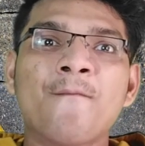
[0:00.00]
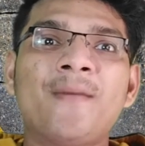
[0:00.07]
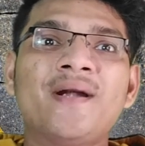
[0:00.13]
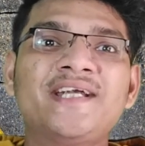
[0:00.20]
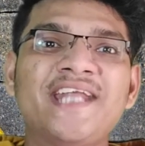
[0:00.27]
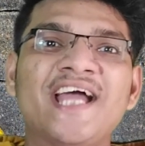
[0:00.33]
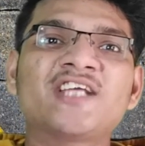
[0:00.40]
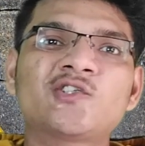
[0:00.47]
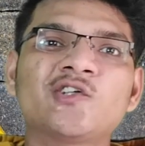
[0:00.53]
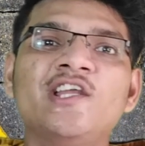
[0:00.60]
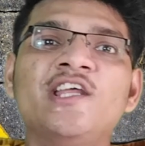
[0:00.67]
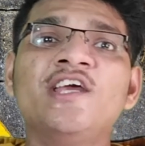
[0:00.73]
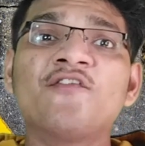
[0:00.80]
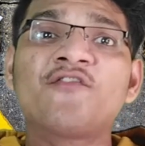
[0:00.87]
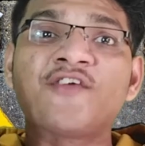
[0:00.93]
But
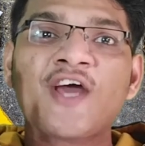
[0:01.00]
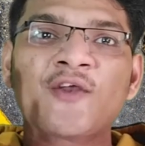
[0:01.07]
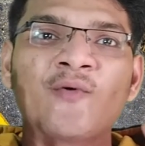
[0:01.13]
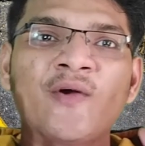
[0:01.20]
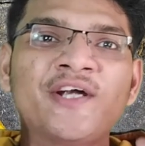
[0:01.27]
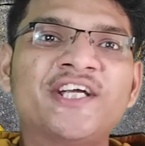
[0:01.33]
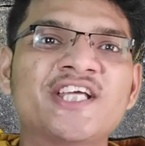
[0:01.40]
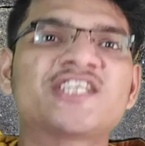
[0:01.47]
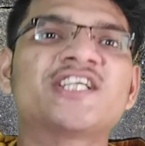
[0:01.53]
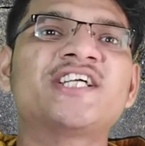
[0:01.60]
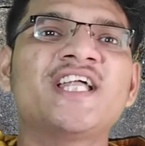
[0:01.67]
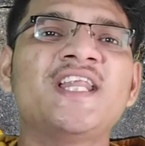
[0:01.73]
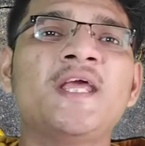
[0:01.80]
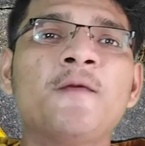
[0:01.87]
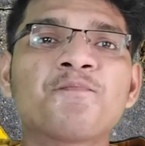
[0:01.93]
actually if we are going
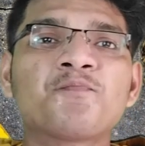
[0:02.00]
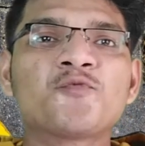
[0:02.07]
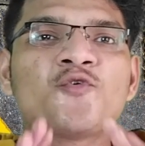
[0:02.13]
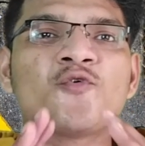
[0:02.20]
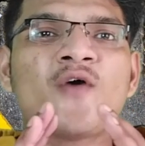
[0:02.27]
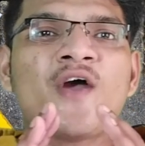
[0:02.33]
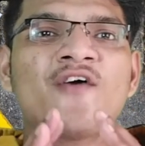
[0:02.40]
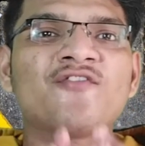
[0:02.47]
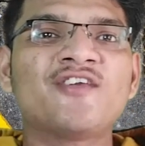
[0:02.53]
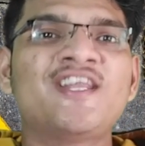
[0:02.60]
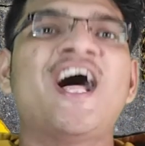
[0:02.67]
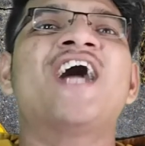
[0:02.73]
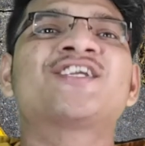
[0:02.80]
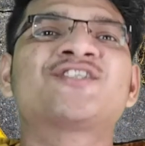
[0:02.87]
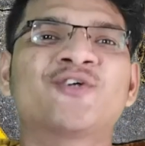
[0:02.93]
digitally, you have
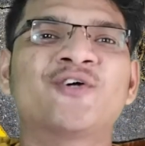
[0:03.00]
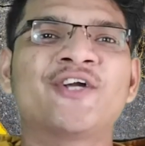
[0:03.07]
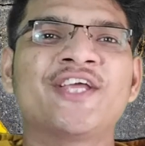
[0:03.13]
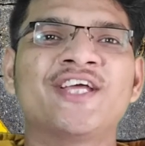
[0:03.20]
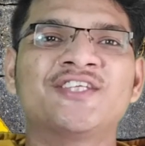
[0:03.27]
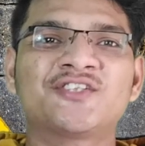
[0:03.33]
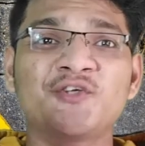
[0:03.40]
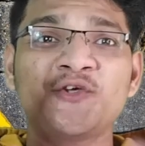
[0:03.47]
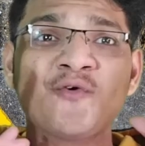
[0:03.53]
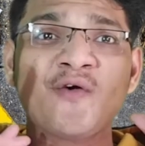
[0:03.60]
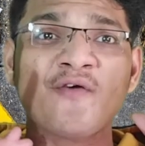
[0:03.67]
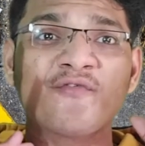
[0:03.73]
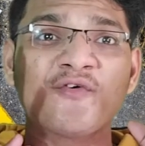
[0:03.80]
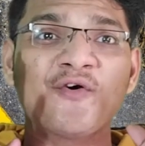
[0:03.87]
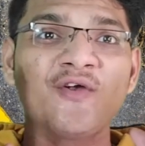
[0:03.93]
large audience, you
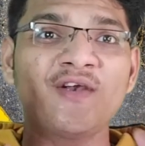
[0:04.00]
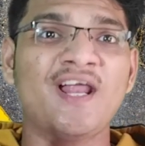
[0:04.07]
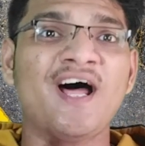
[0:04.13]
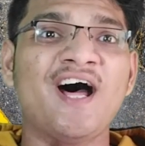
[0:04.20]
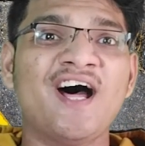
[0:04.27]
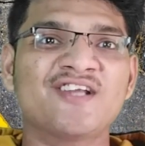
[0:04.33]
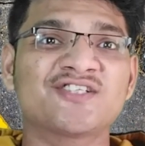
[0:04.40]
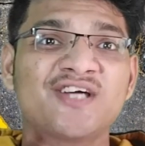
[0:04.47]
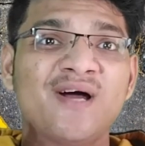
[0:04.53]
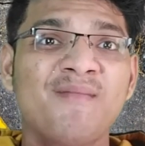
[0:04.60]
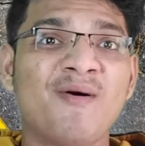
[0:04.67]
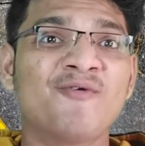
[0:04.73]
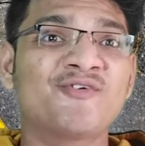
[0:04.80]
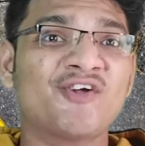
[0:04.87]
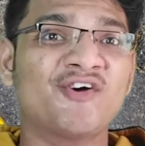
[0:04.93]
have large
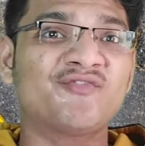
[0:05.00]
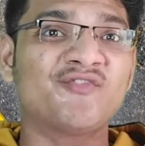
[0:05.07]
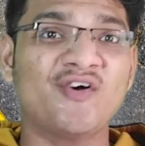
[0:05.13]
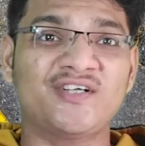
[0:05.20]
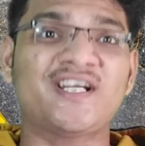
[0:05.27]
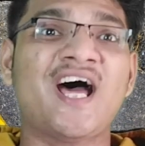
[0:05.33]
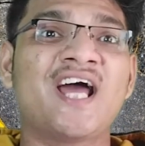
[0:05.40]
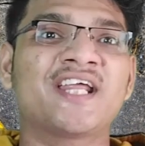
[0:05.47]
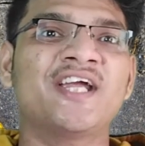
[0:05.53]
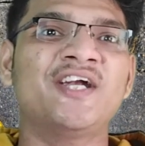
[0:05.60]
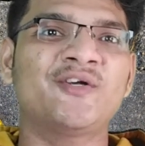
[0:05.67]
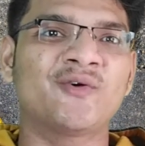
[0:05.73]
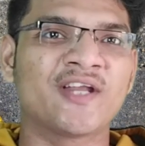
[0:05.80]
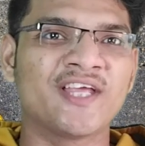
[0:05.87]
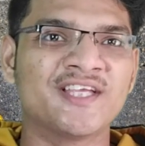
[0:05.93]
amount of
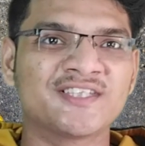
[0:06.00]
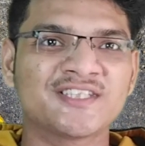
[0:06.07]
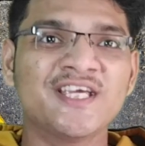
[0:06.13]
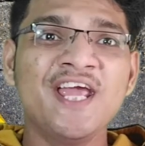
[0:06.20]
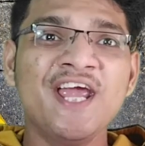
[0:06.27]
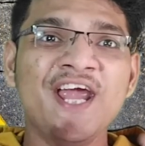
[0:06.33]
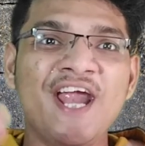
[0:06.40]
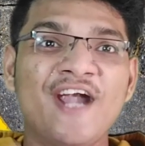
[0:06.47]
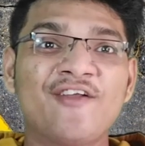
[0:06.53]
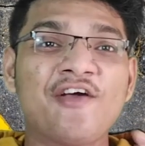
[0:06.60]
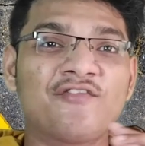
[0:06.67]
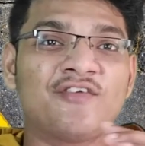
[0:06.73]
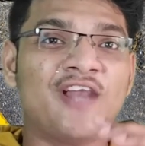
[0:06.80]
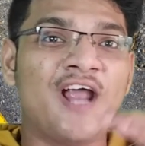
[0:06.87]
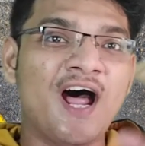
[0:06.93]
target audience, and you
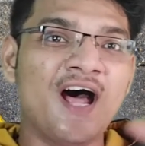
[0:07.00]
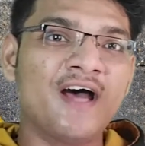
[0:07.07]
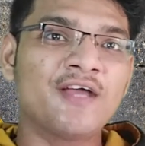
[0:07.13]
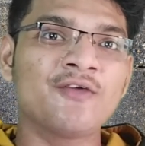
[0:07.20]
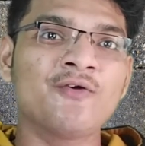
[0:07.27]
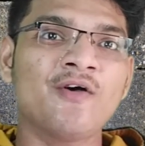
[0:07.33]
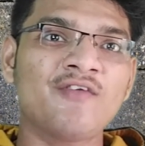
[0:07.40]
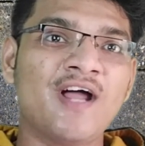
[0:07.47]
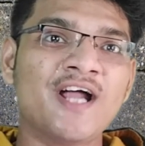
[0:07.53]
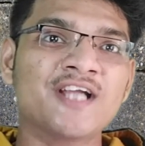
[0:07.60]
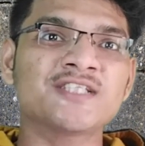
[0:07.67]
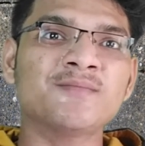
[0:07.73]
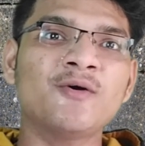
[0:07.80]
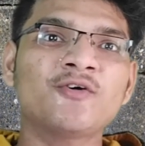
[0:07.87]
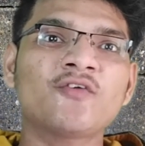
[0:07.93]
have
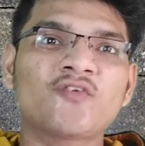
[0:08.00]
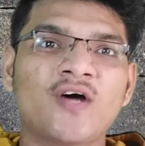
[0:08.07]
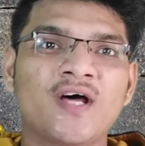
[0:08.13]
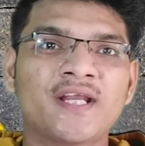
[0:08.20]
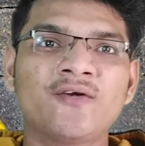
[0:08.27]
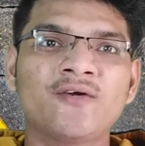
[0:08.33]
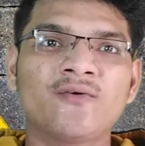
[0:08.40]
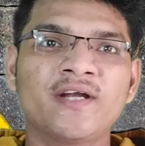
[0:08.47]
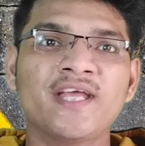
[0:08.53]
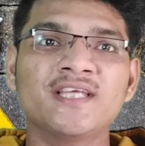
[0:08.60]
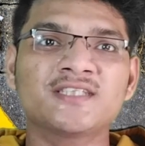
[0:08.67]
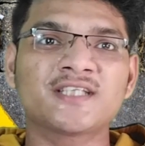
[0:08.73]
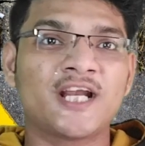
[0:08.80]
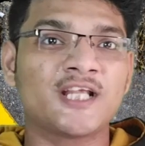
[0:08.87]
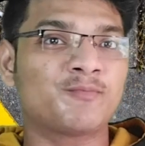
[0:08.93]
large amount of target
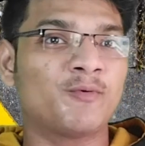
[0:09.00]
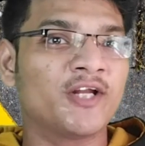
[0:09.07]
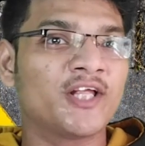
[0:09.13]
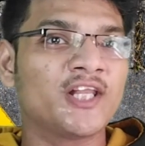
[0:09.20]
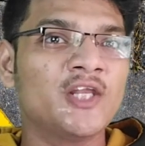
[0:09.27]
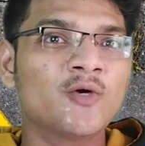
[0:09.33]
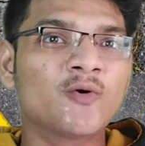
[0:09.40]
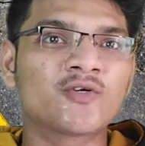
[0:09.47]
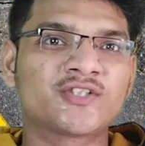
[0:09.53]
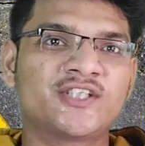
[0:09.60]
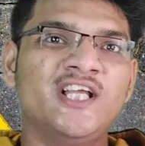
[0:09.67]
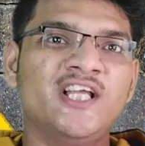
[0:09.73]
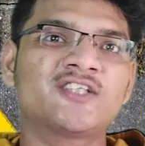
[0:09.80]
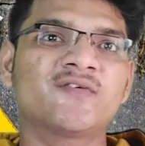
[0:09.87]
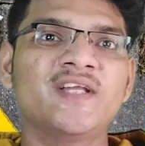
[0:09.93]
audience. Correspondingly your
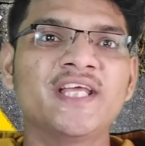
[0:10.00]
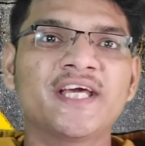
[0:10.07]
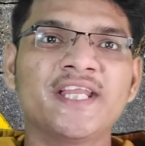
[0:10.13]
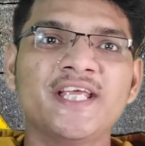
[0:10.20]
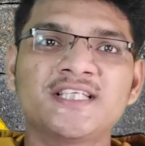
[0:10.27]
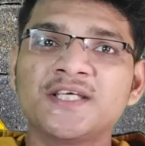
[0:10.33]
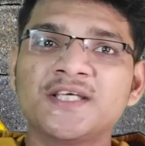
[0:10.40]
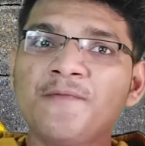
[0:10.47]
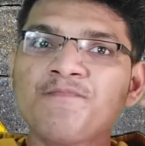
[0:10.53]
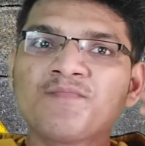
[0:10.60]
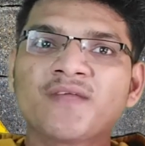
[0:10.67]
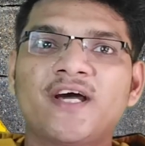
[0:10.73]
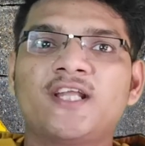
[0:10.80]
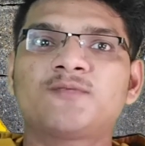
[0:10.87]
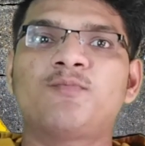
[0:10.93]
sales will increase,
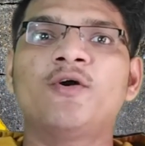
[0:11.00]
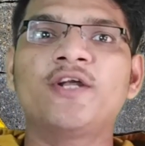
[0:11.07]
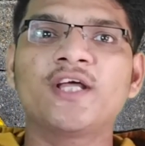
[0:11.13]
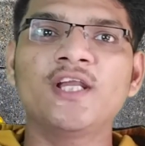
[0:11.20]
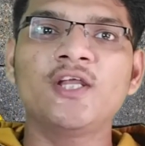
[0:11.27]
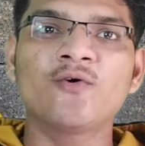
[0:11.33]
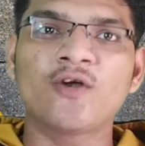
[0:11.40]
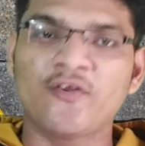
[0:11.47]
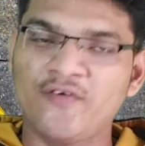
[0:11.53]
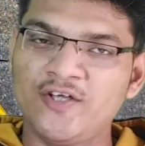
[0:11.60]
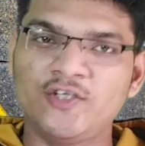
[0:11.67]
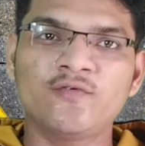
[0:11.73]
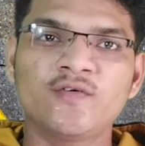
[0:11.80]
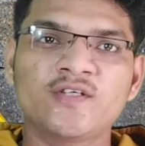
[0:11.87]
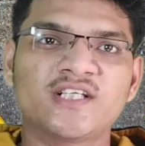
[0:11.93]
correspondingly your
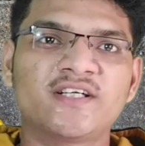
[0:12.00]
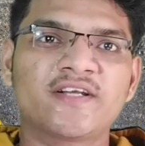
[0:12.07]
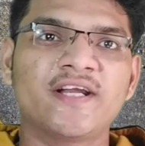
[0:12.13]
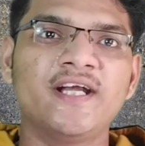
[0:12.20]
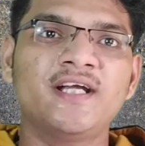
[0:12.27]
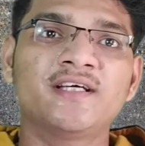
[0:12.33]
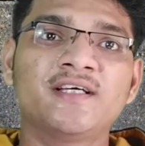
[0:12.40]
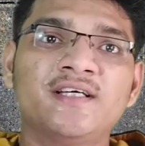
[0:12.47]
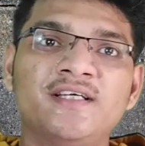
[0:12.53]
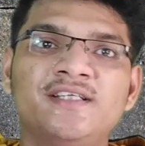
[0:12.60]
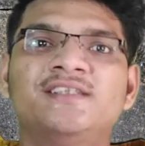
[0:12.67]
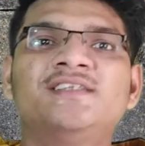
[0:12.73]
revenue will generate.